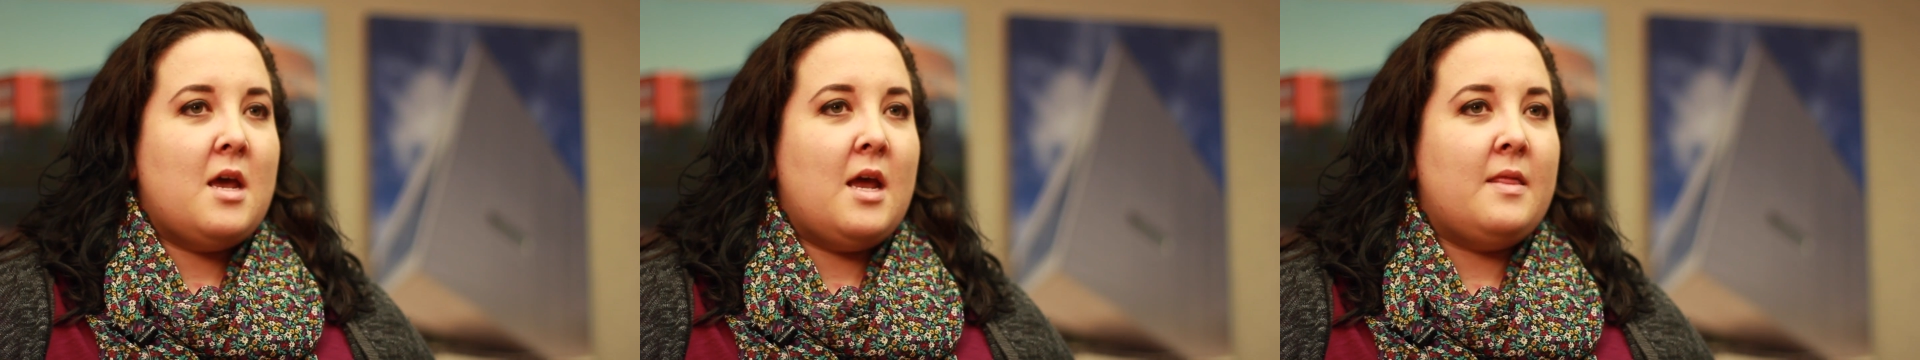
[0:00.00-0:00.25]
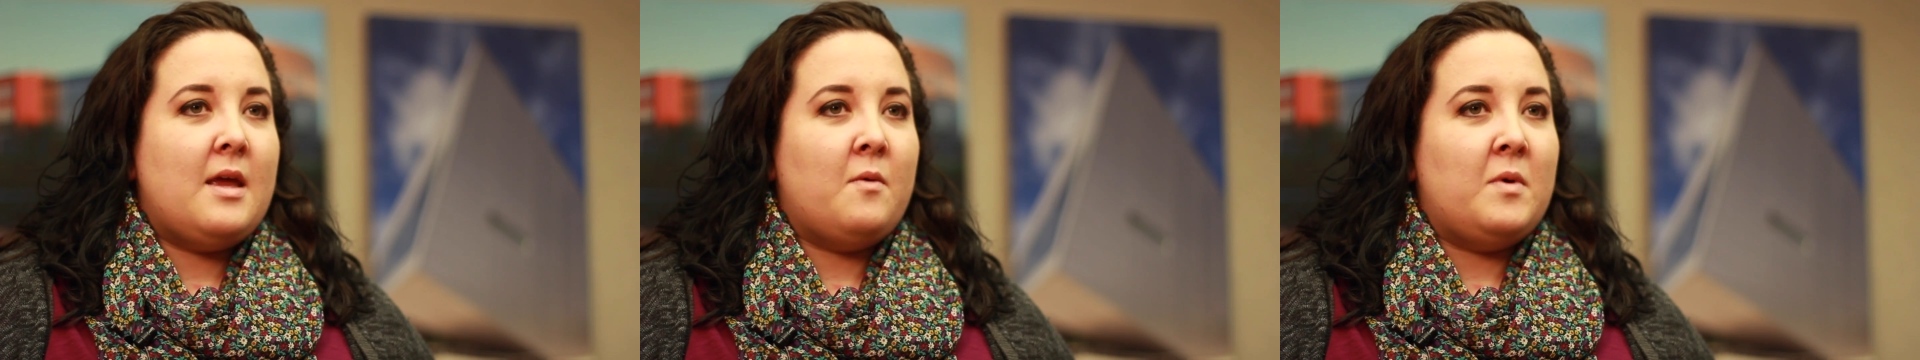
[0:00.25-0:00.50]

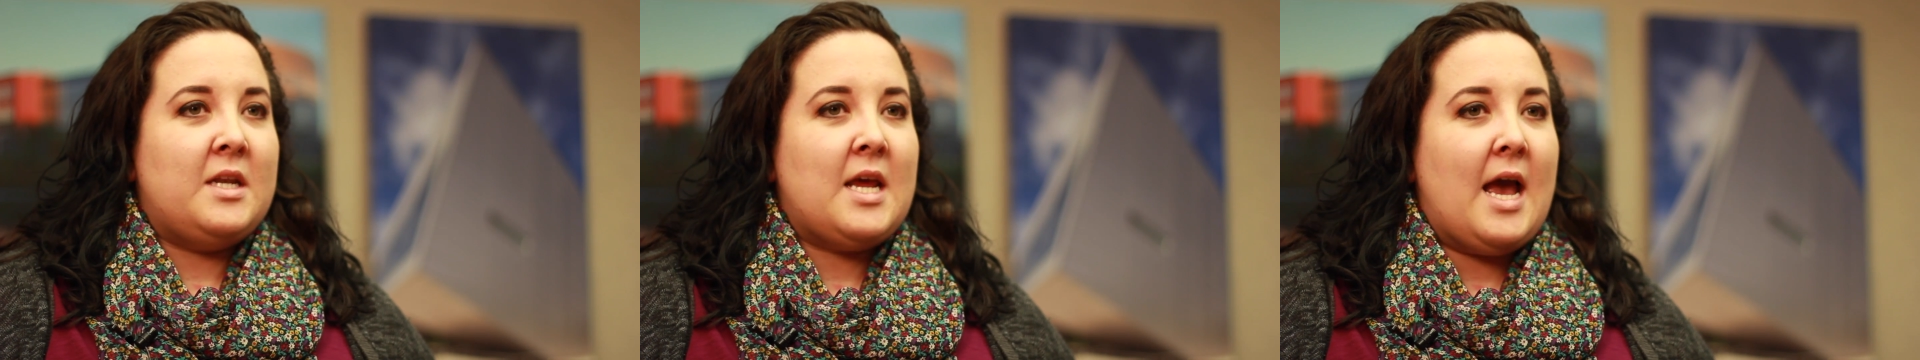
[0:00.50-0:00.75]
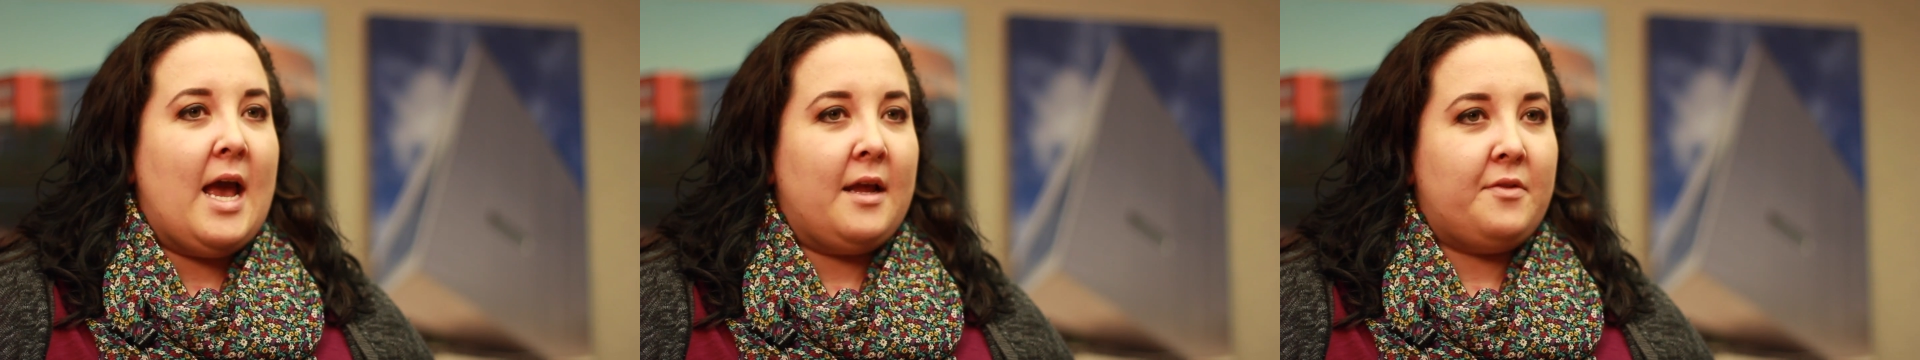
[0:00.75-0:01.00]
And then we
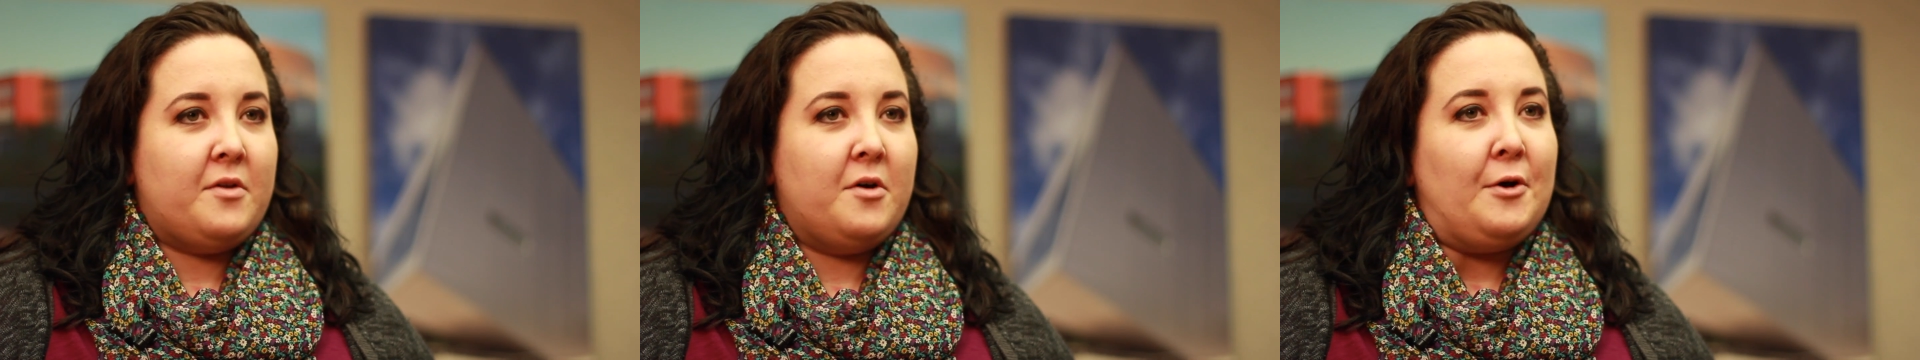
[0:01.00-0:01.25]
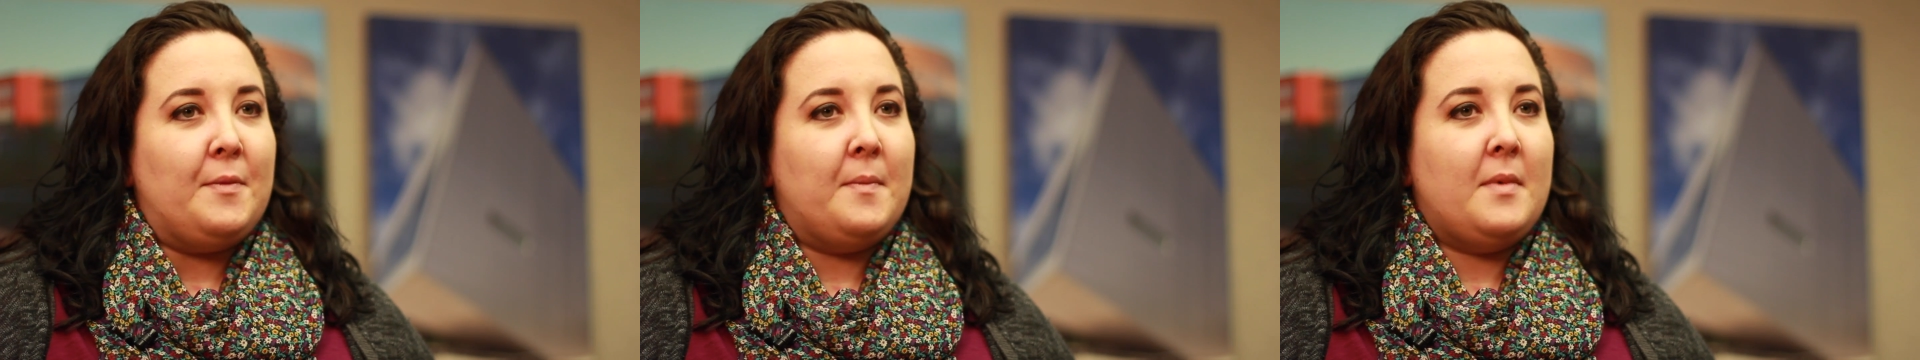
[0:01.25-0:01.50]
tag
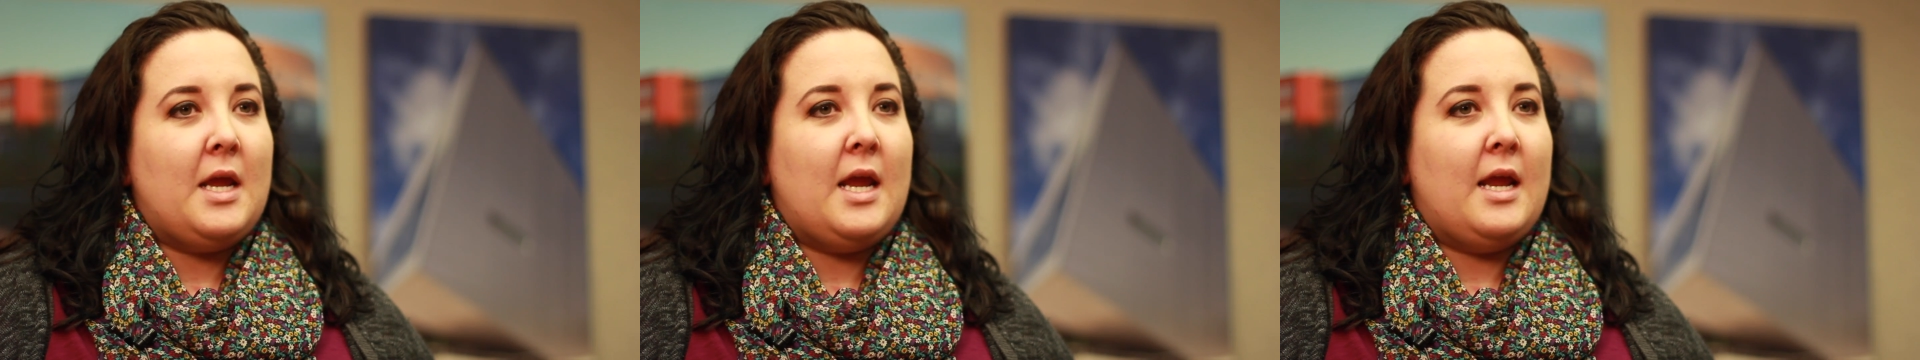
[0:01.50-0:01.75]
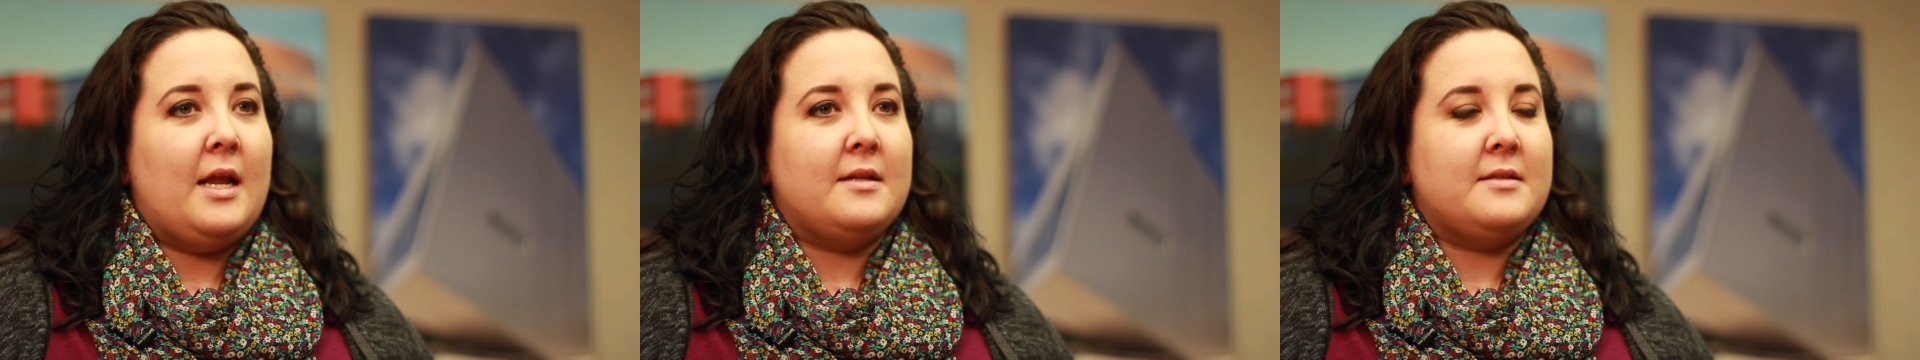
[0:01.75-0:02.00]
them
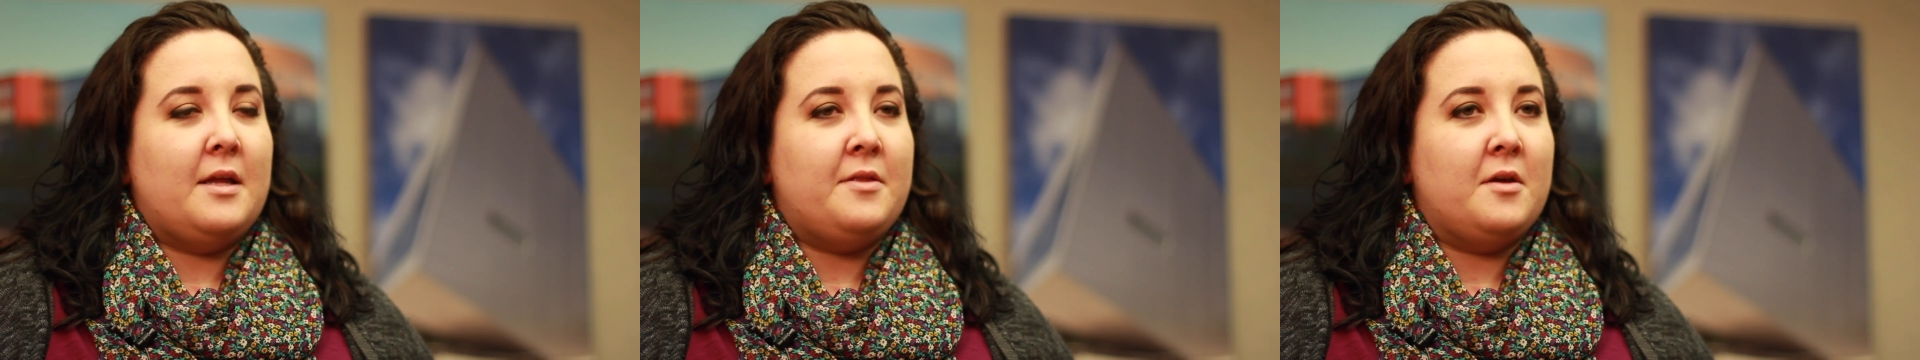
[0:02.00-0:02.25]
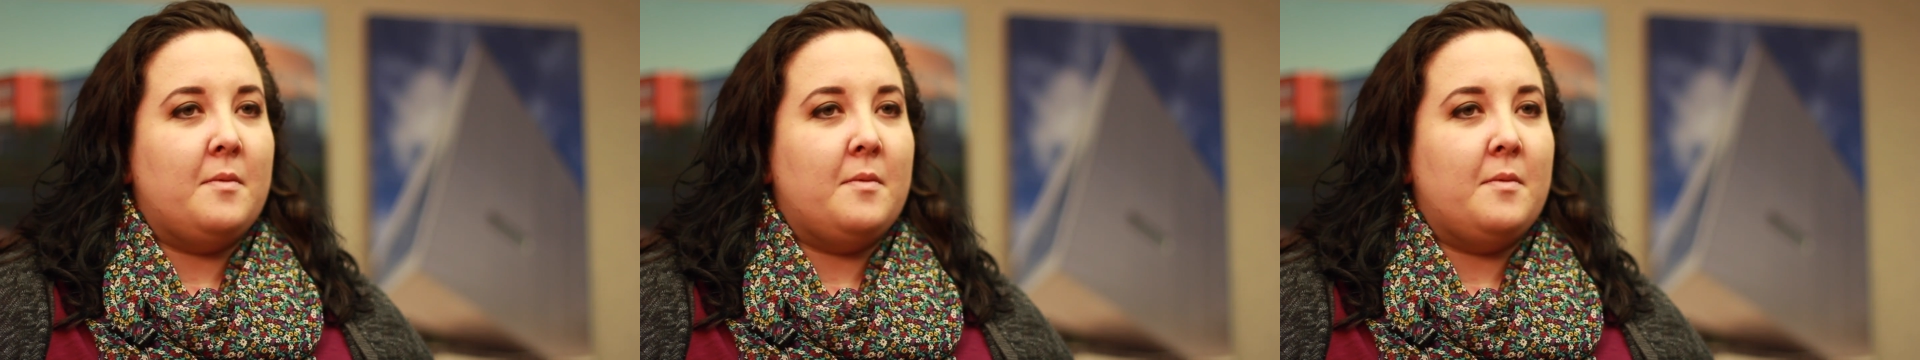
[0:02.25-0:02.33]
and send